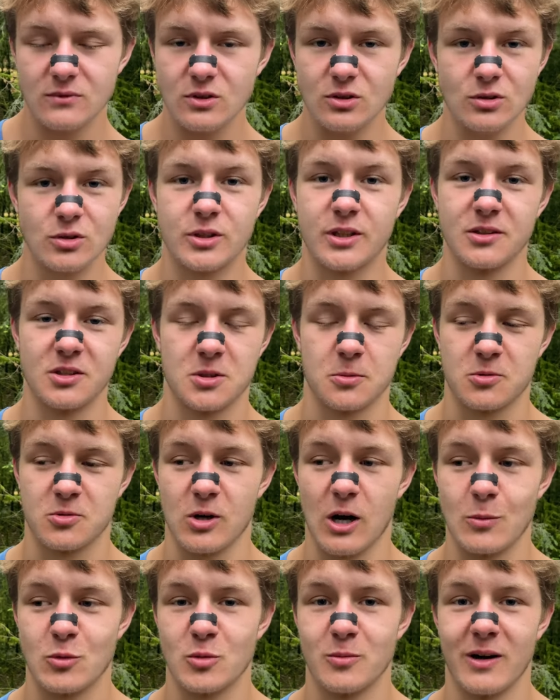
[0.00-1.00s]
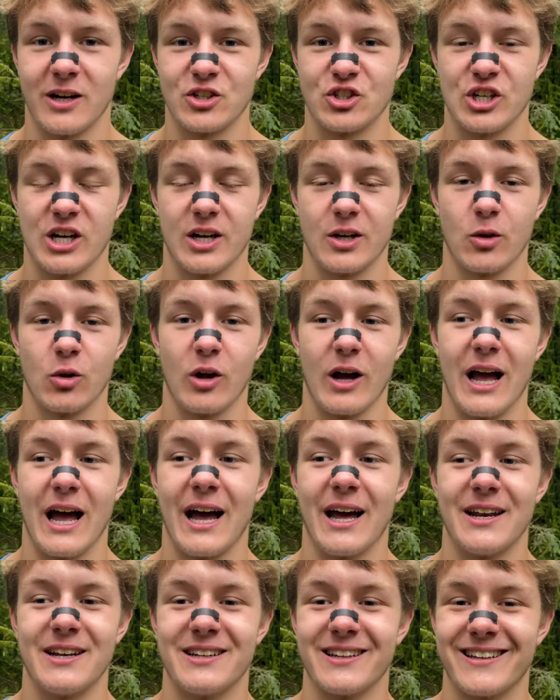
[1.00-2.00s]
You can subscribe to my channel
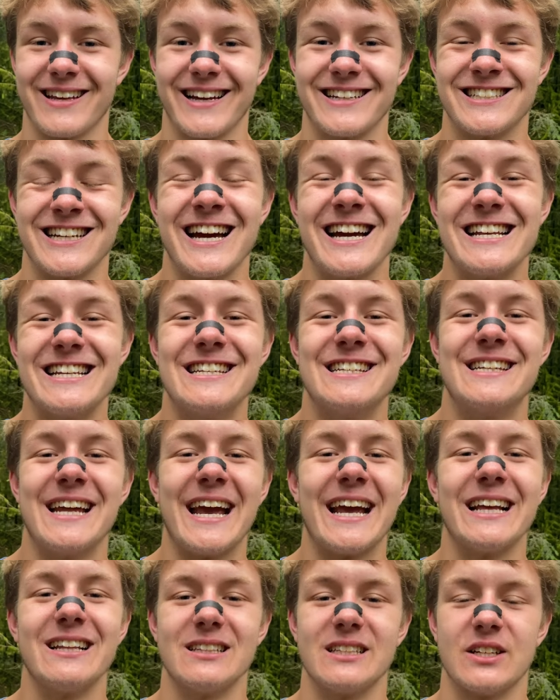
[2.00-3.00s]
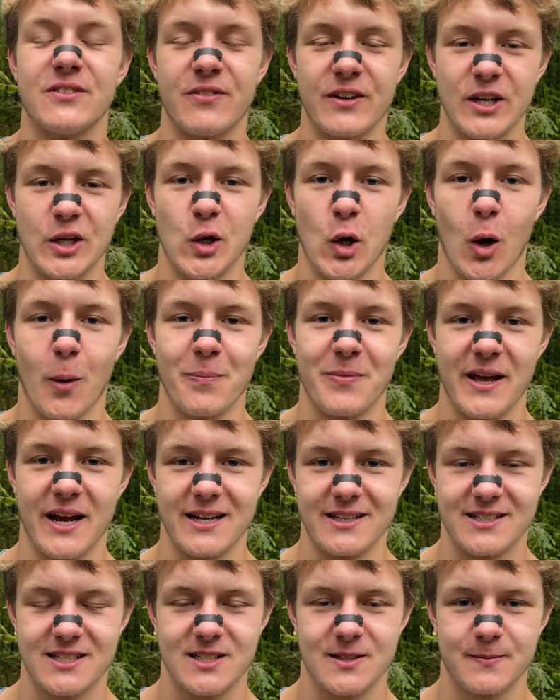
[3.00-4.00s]
and get daily video
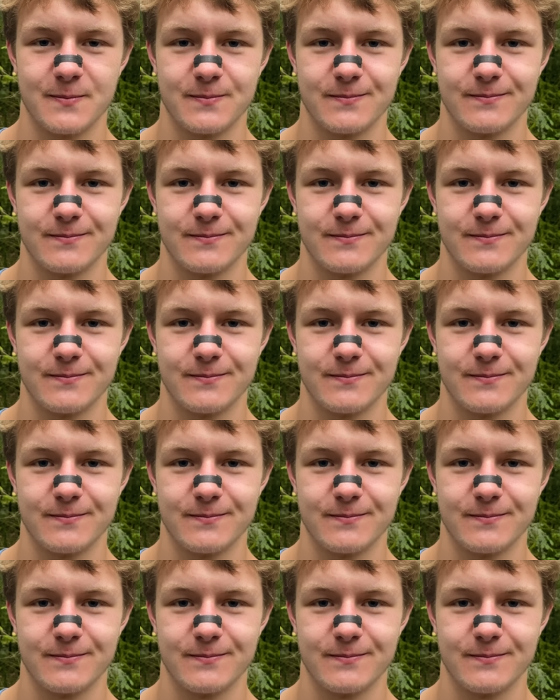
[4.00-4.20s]
updates,